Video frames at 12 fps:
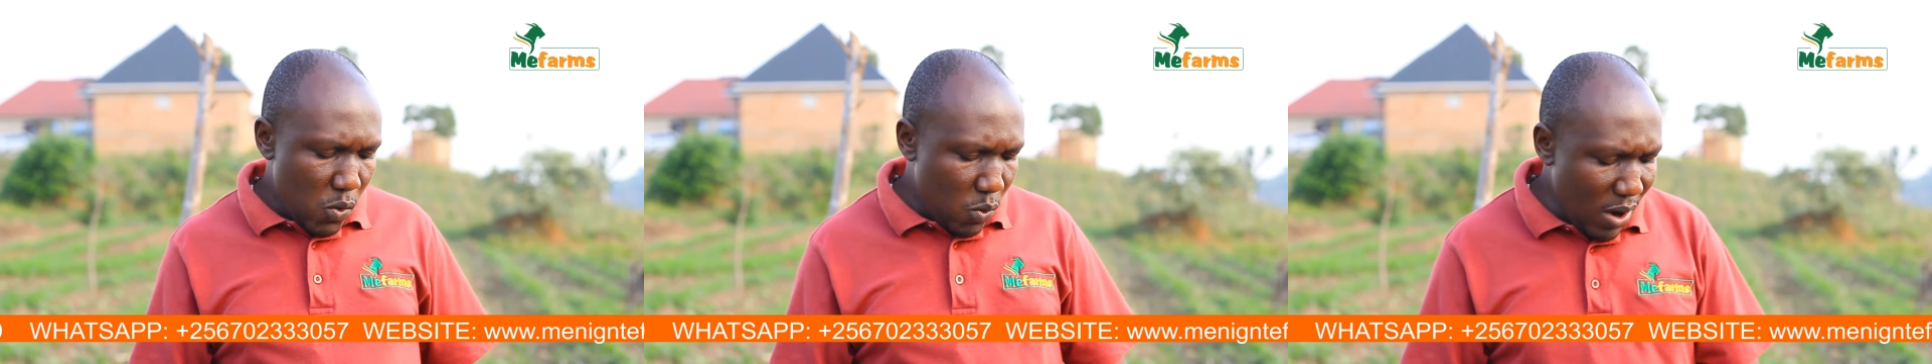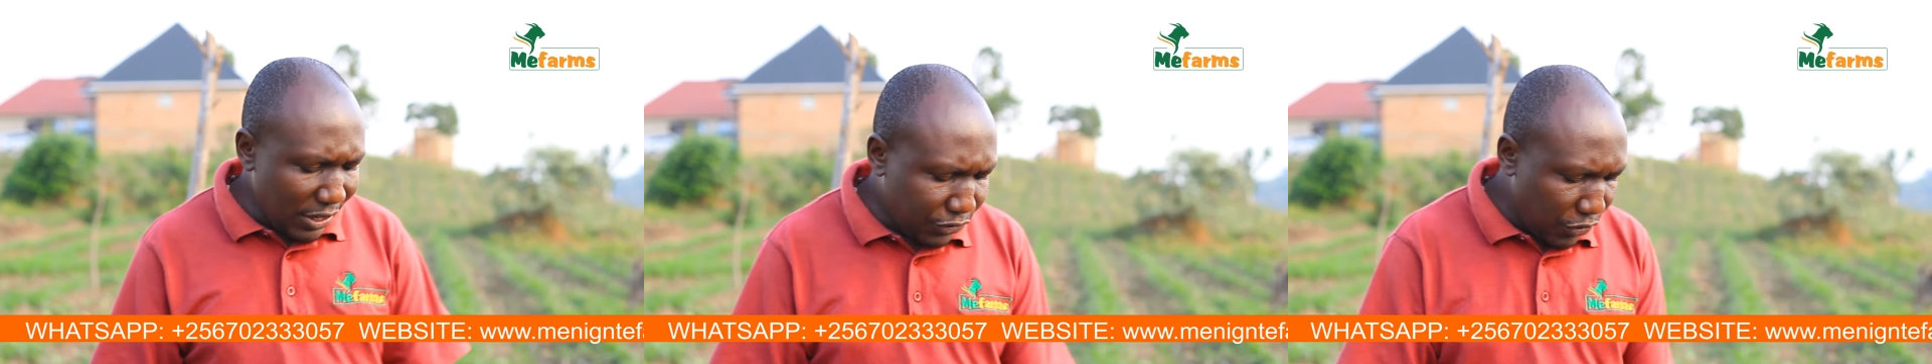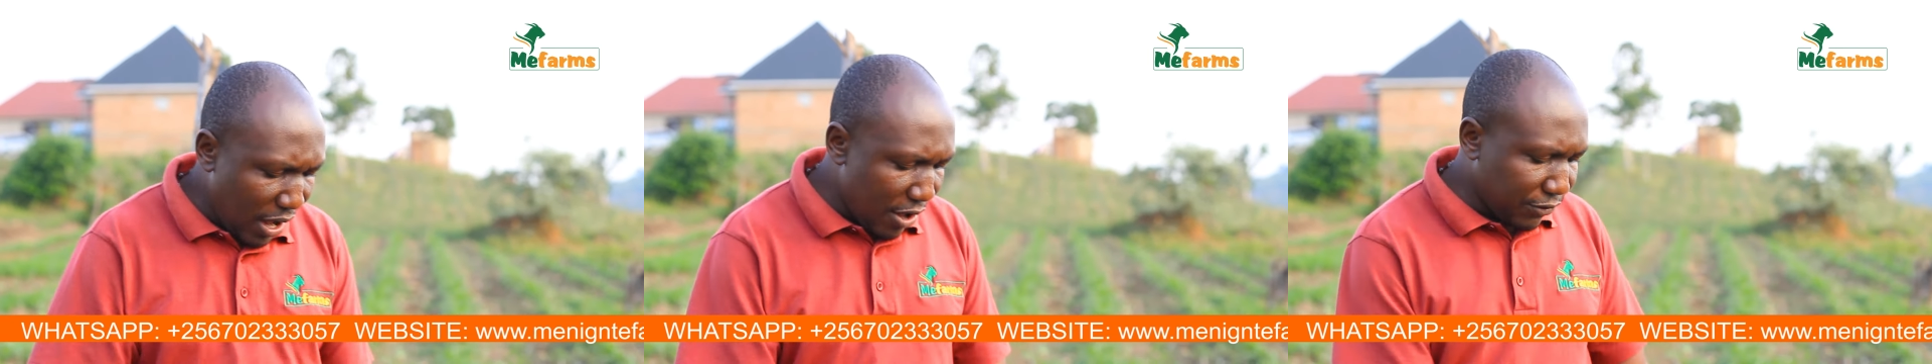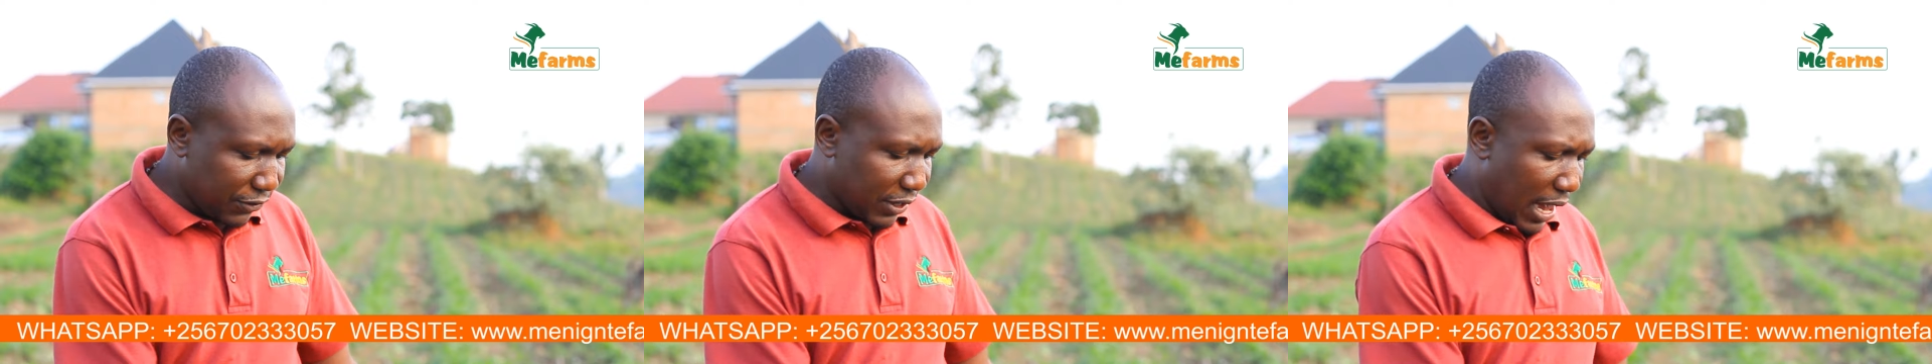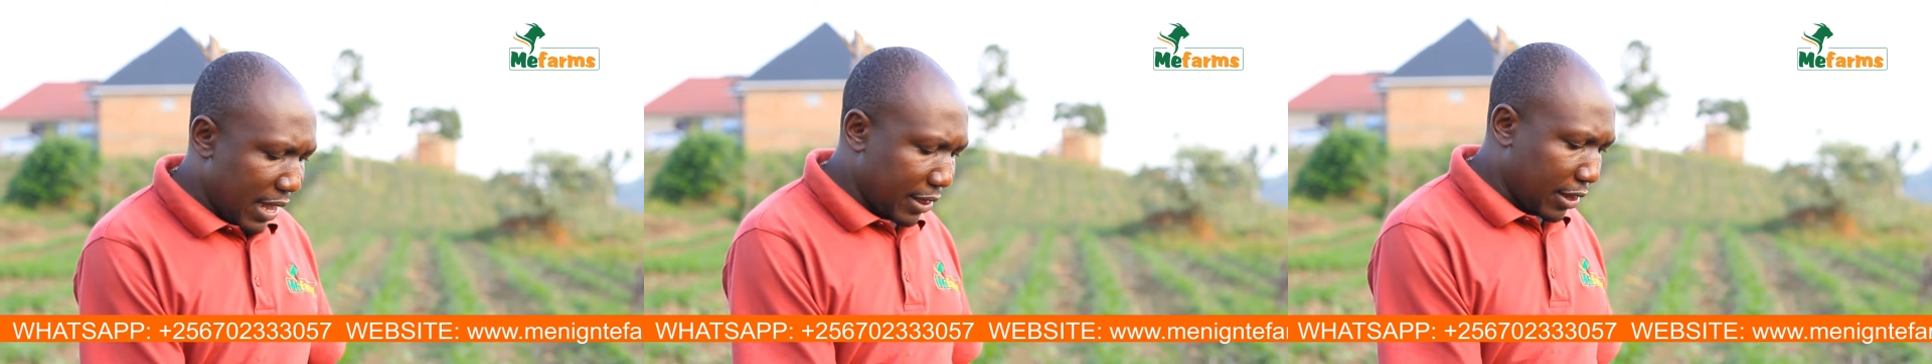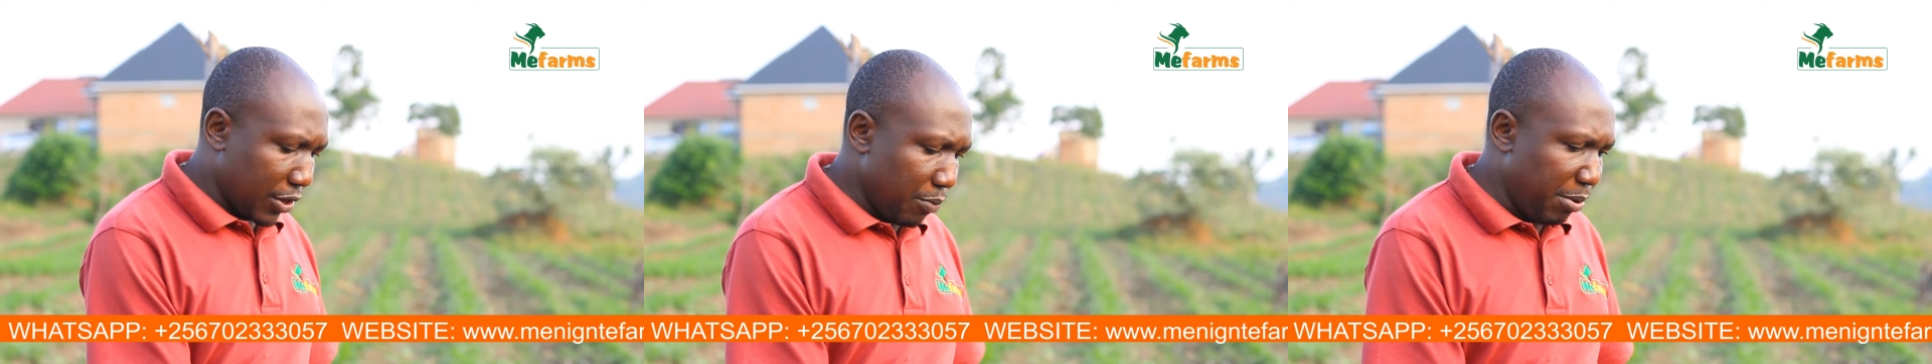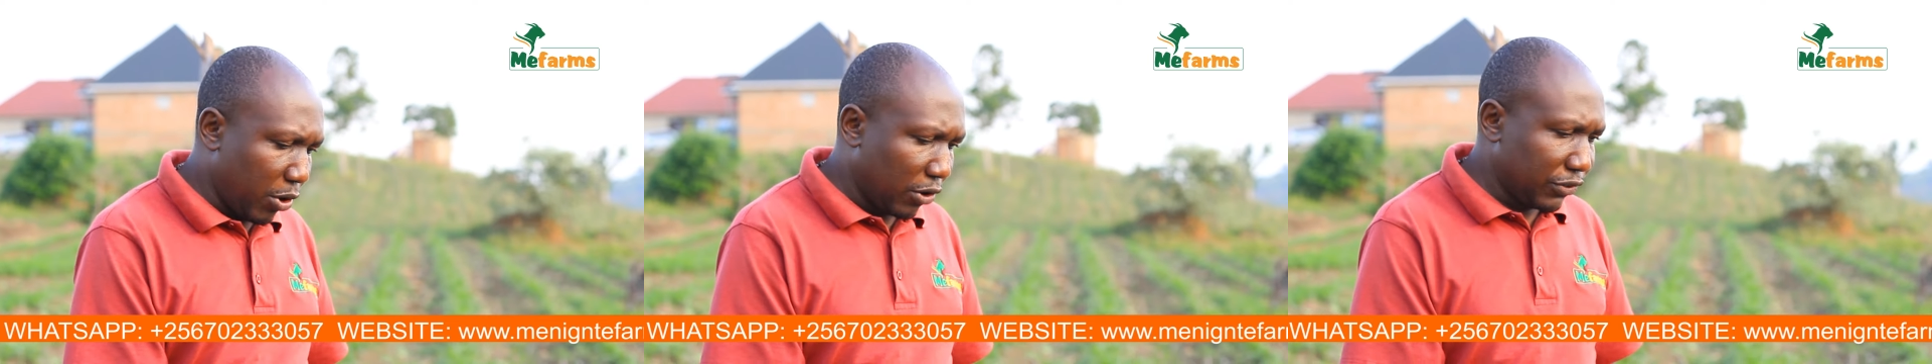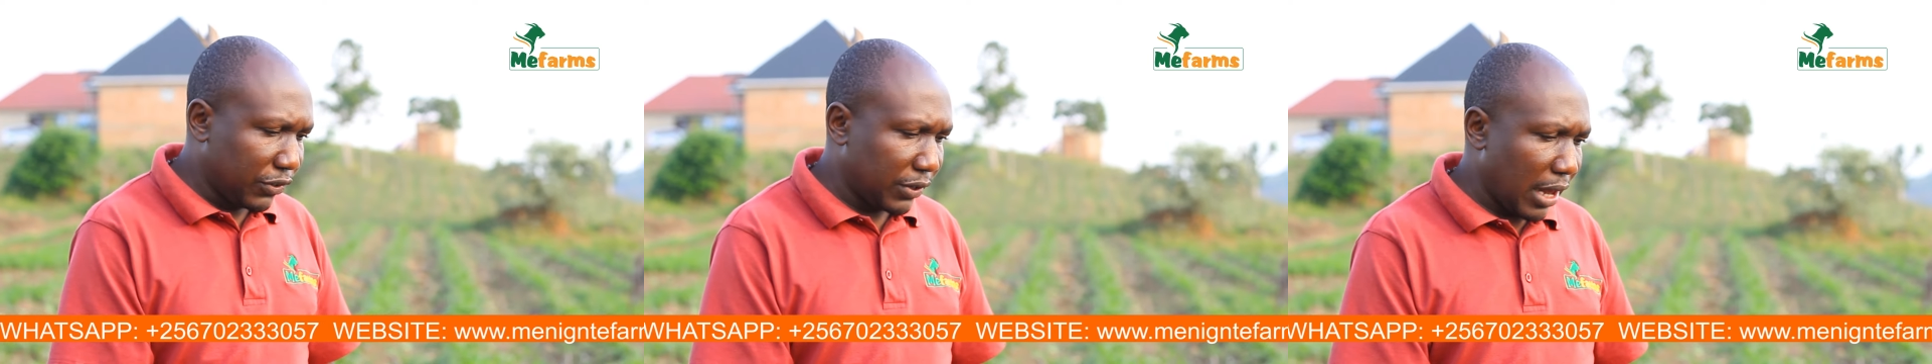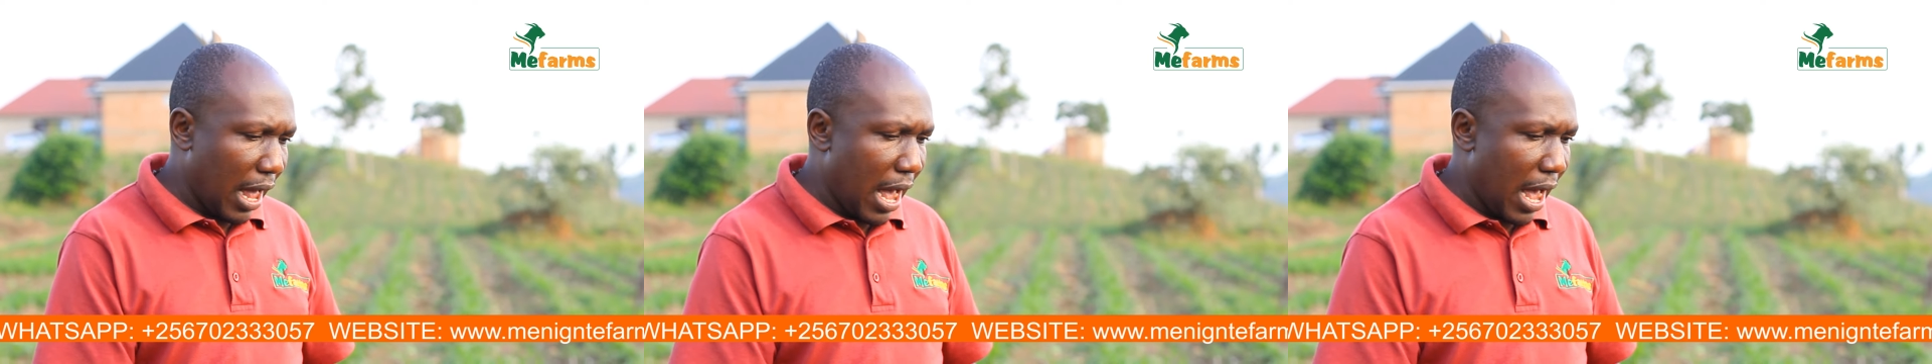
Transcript: once you have such, because